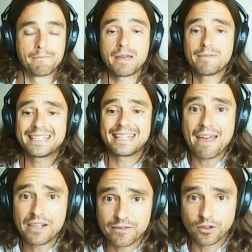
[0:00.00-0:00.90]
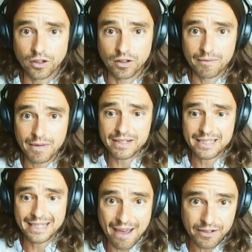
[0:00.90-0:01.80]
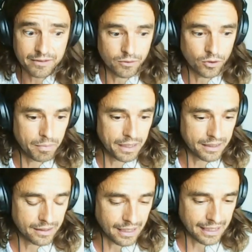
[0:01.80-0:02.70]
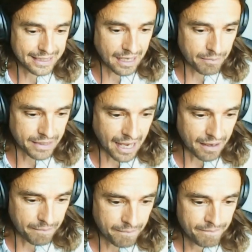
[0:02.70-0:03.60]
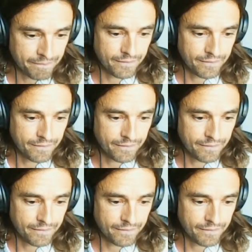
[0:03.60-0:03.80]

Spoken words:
Maybe it's inevitable, but at the same time,